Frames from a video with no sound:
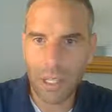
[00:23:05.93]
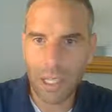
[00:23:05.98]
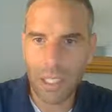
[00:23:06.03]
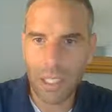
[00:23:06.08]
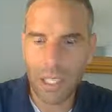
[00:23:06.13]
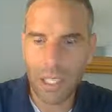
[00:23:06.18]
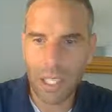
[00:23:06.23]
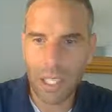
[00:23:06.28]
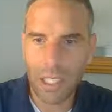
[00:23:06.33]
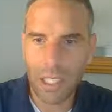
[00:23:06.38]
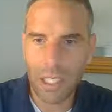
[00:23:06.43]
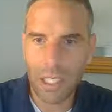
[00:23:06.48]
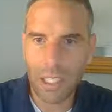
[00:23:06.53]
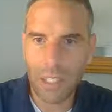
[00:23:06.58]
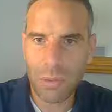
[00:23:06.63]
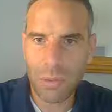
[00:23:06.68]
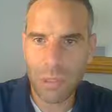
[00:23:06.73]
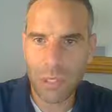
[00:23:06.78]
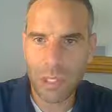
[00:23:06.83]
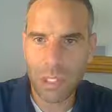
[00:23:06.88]
If we click on
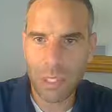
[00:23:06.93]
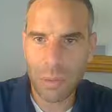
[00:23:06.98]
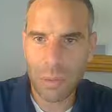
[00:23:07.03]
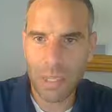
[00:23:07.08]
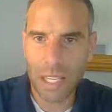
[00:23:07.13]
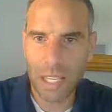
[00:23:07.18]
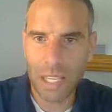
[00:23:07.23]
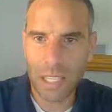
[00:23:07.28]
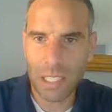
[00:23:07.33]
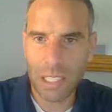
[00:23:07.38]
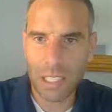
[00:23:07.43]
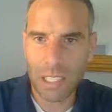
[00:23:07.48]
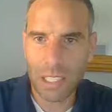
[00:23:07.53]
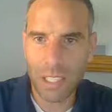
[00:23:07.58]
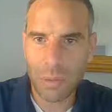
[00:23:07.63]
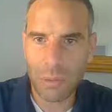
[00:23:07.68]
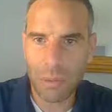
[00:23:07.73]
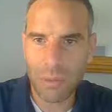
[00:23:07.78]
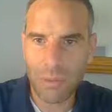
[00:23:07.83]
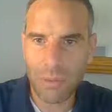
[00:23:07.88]
these, we'll see we had a
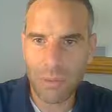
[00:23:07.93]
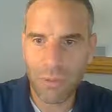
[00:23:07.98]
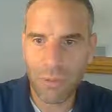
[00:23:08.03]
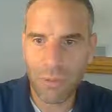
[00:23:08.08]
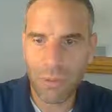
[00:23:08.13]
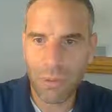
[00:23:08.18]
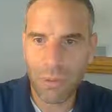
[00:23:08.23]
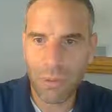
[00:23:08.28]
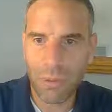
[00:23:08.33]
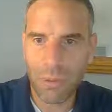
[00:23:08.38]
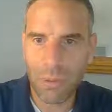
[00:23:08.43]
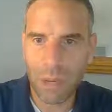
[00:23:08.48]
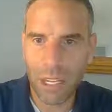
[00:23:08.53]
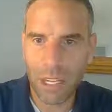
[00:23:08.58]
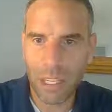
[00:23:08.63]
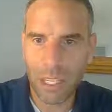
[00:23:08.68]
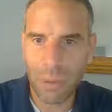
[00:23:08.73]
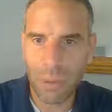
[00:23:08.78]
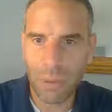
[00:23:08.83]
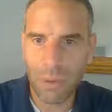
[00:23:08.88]
leader
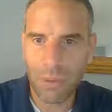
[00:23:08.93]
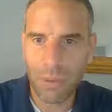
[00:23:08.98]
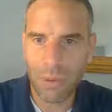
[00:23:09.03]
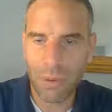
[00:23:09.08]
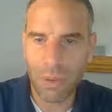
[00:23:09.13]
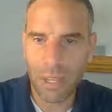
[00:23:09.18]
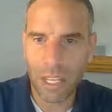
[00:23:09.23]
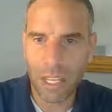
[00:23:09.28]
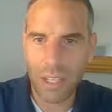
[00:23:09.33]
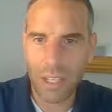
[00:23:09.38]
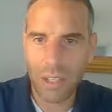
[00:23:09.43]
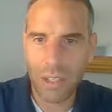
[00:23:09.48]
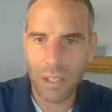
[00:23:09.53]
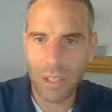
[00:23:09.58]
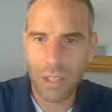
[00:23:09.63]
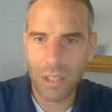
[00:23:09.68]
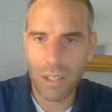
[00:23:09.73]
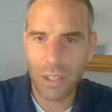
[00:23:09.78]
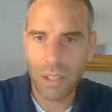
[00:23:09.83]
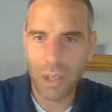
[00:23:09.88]
right here before
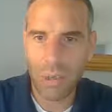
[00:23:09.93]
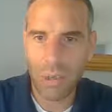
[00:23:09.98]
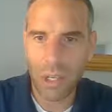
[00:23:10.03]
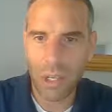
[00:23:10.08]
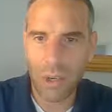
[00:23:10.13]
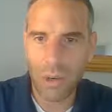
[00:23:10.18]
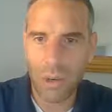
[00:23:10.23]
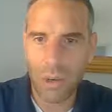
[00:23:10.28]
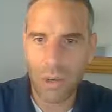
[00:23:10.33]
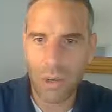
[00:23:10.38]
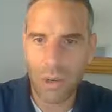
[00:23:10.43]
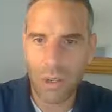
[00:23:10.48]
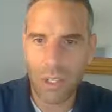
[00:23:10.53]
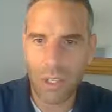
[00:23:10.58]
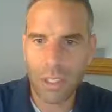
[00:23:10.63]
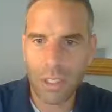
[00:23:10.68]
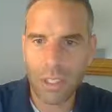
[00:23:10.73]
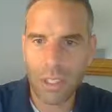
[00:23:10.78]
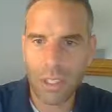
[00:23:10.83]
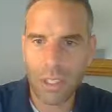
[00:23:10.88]
that 2
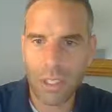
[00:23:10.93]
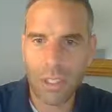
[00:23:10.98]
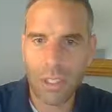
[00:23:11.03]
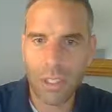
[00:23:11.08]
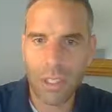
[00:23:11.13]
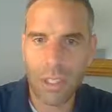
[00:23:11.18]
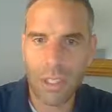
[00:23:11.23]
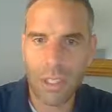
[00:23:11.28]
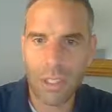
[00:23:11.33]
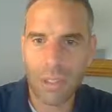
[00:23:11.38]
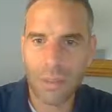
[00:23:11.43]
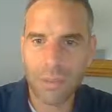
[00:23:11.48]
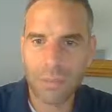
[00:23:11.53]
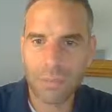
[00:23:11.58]
1/4 inch.